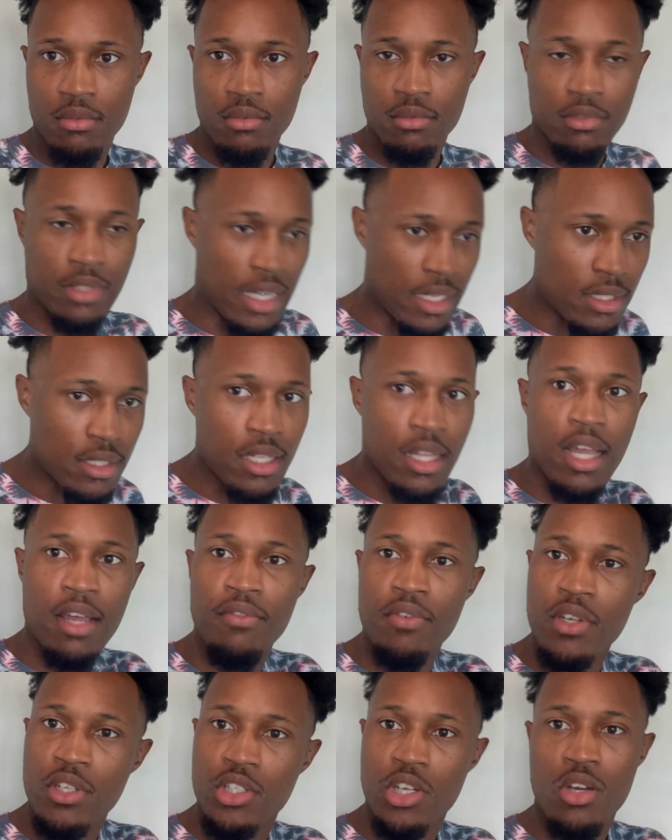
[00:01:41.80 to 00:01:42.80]
That's the life
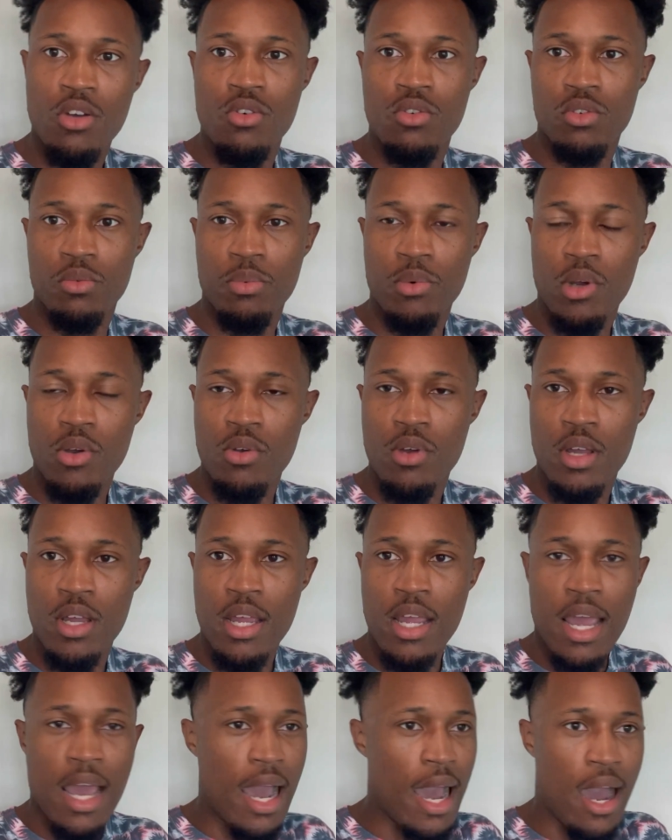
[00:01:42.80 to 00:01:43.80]
he chose, bro.
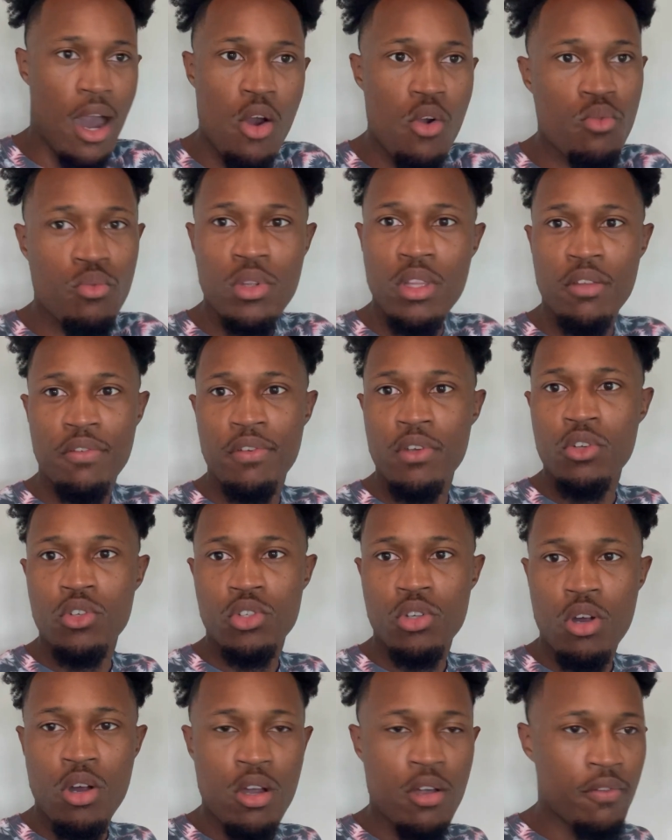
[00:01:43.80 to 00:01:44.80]
I don't really feel
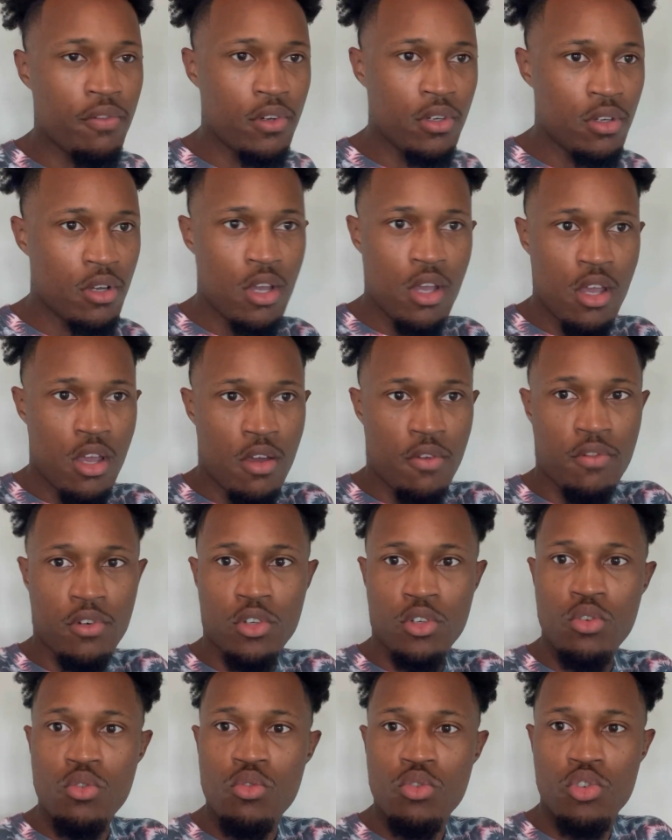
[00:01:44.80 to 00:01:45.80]
sorry for, for
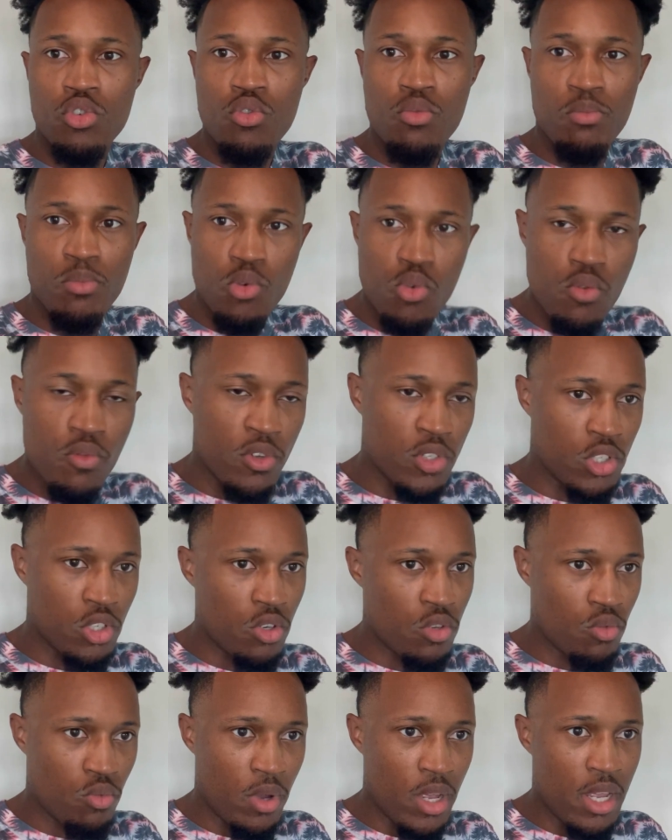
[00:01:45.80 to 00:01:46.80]
dudes who move a
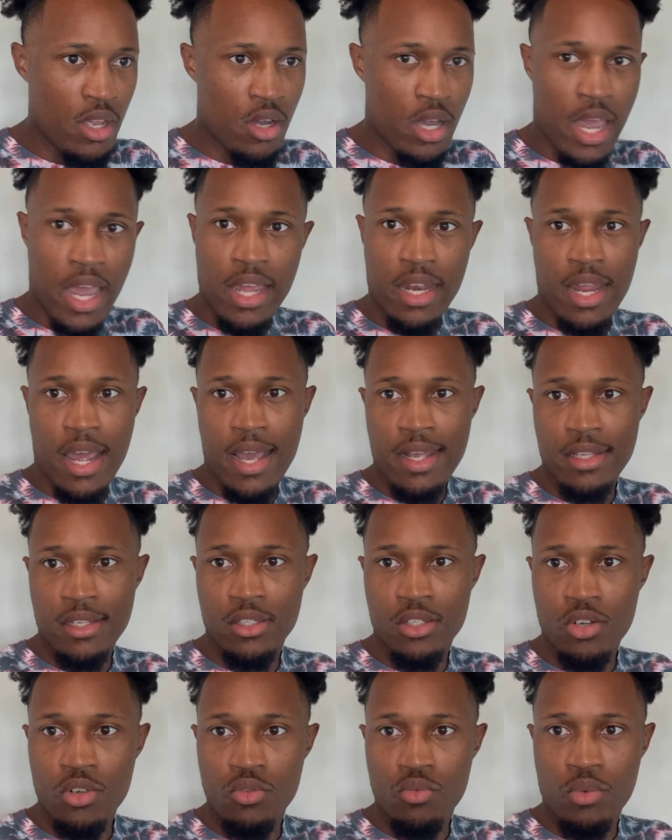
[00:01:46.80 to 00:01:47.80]
certain way and act a
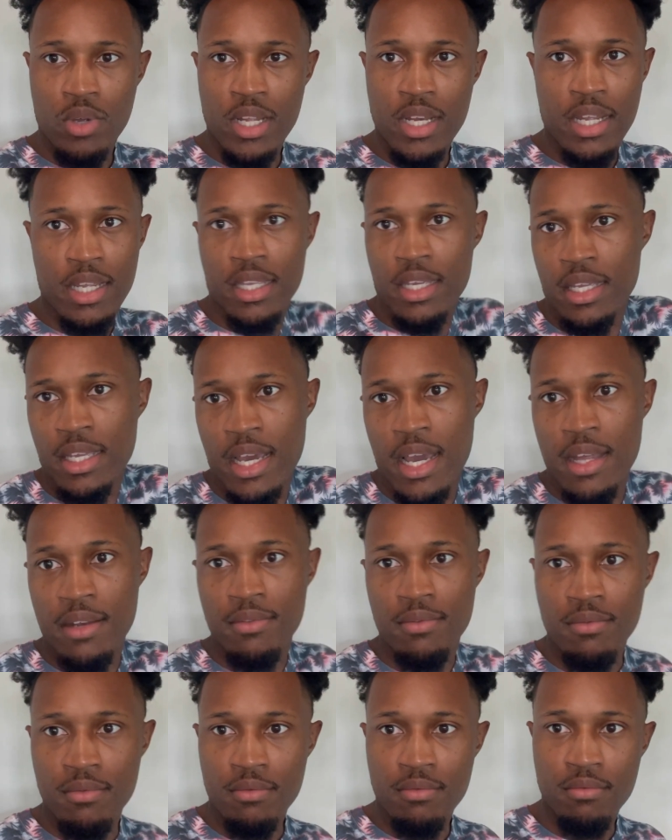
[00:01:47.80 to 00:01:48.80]
certain way they get got.
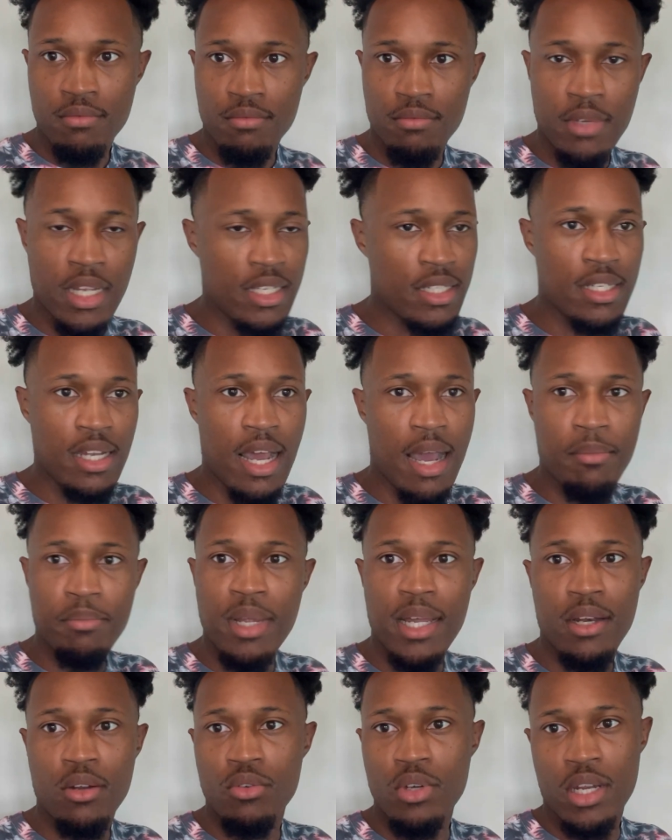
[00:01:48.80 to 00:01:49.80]
That's not, I'm
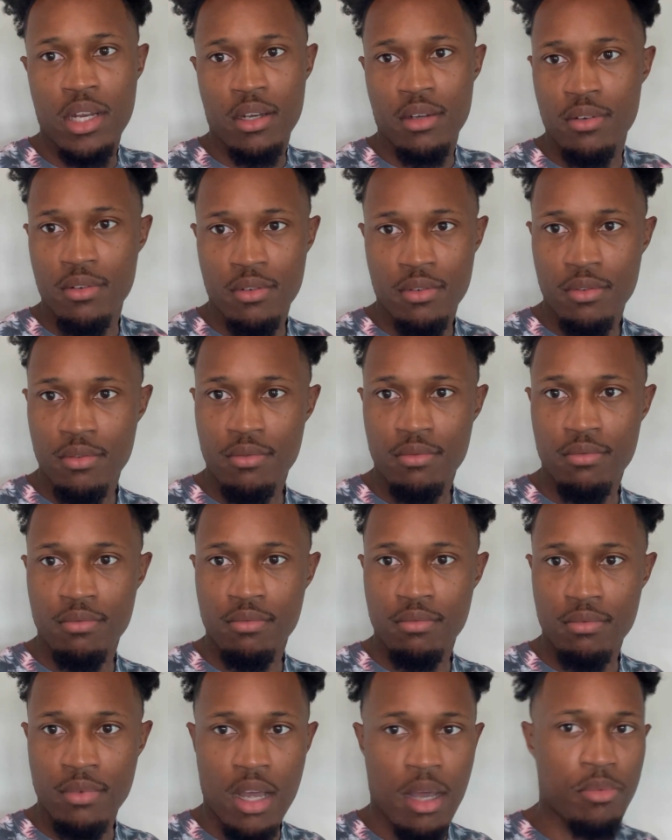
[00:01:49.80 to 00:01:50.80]
not on it.
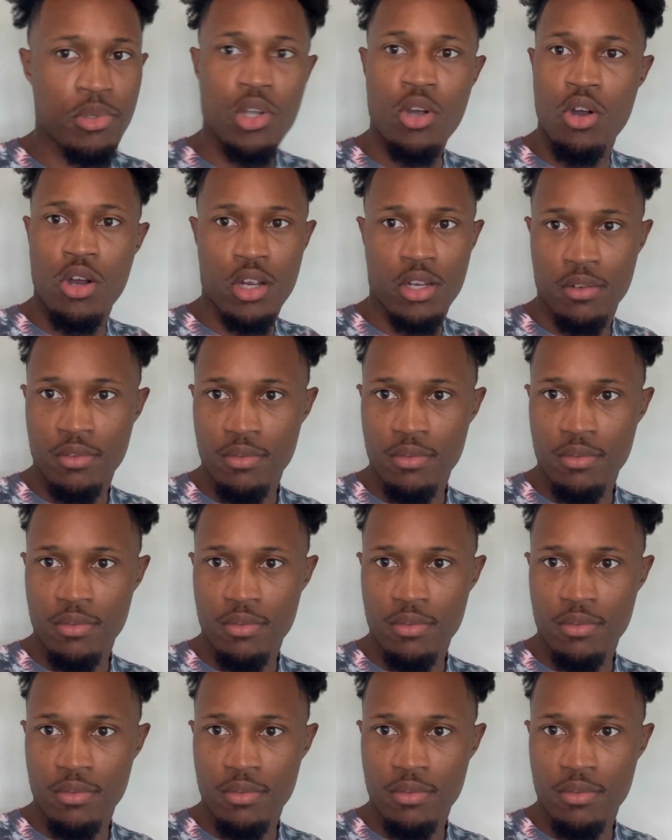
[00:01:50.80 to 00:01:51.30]
I'm sorry.